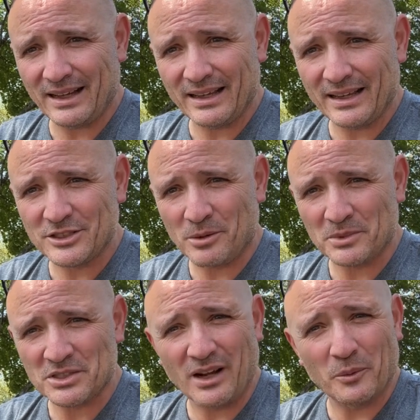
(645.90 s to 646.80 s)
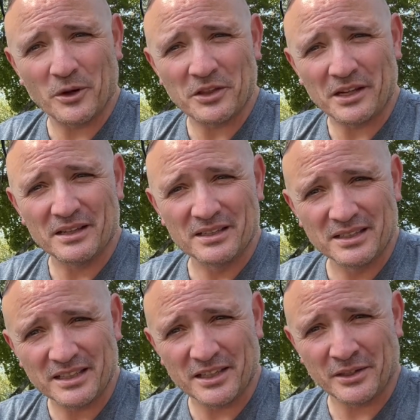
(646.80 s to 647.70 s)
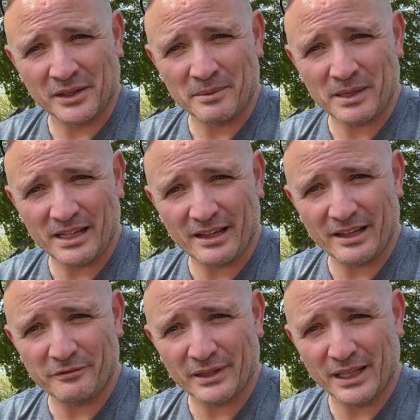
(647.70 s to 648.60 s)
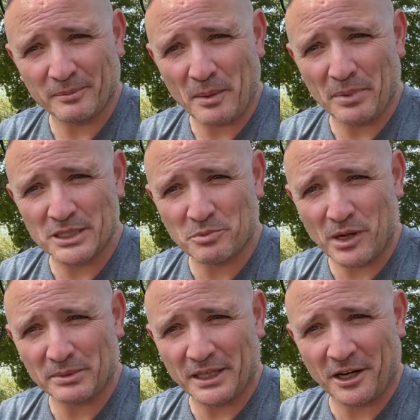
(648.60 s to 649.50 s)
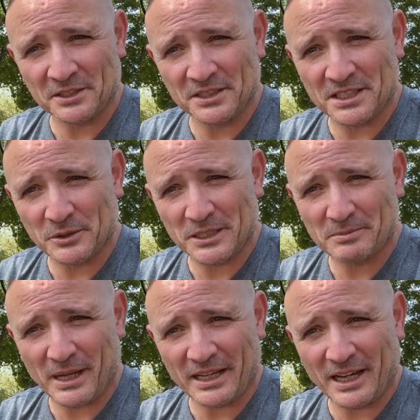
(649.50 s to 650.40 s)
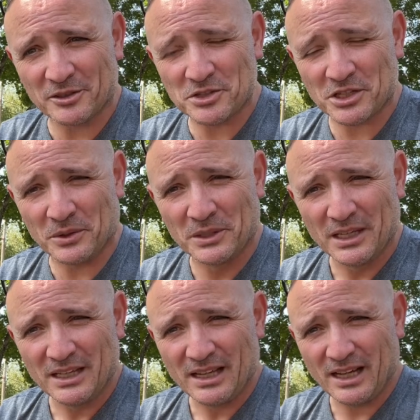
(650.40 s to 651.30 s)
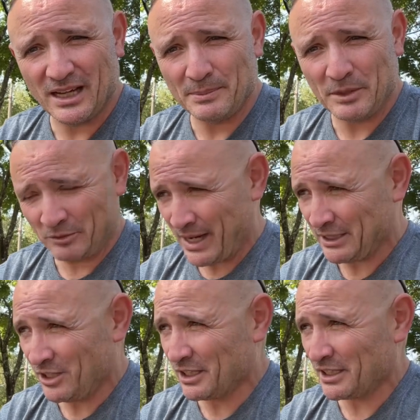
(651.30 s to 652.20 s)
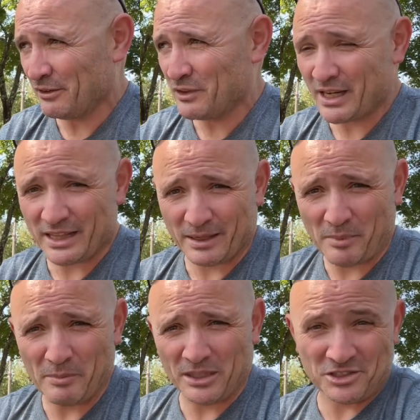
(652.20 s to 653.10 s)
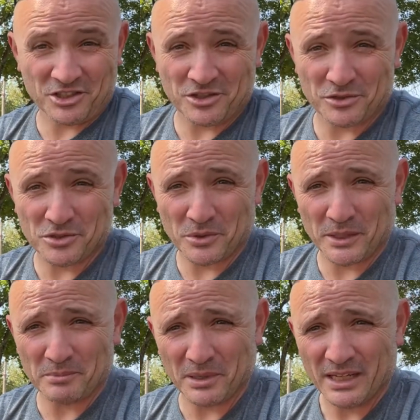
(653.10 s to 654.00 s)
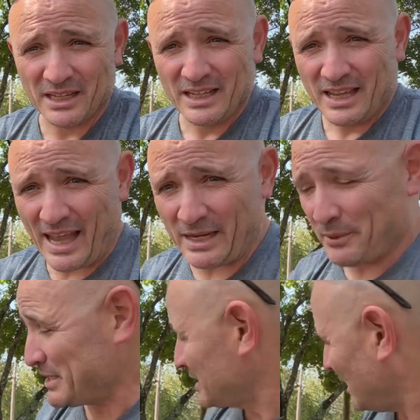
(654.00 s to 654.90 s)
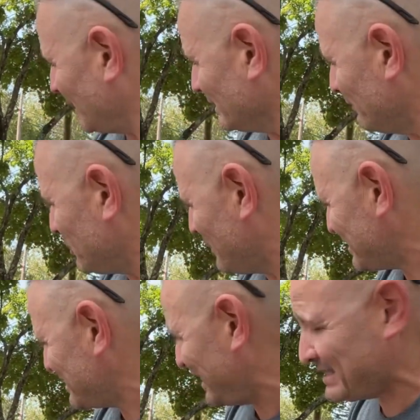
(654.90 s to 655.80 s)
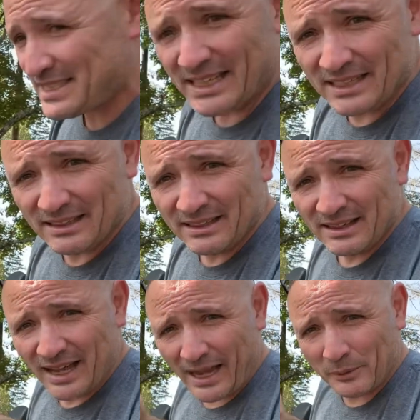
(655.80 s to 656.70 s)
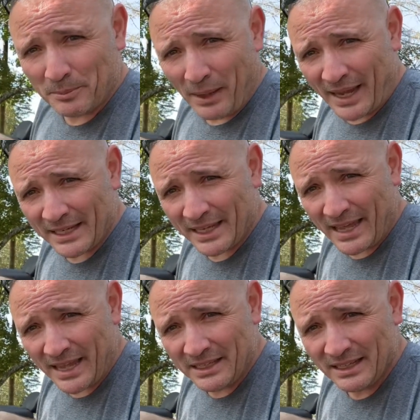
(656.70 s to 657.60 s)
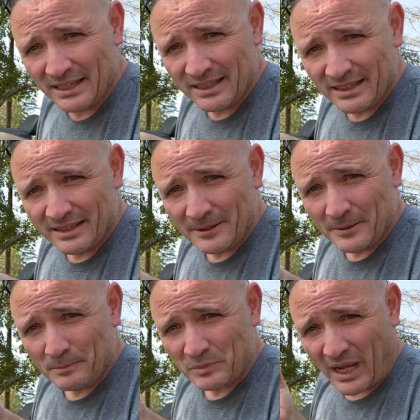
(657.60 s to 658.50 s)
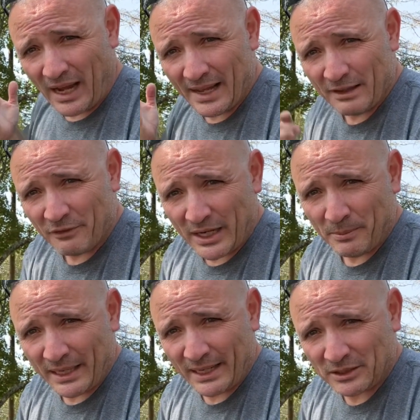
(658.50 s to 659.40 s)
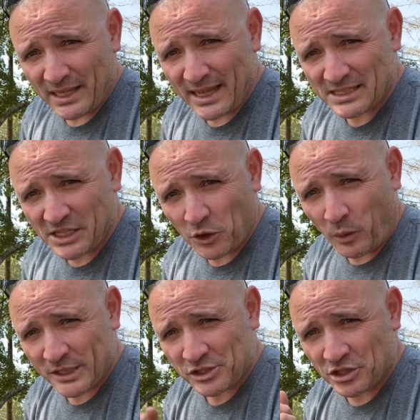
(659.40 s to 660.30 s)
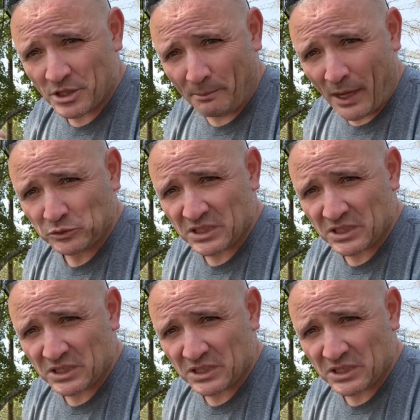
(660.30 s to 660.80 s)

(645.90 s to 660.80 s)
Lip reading: it's almost not worth it. You know what I mean? I feel like my butt's probably hardened to it by now. So I've been riding long enough that I think my butt's just used to it. But anyways, I love the Mustang Seat. I would buy it again. If anybody out there has any questions about the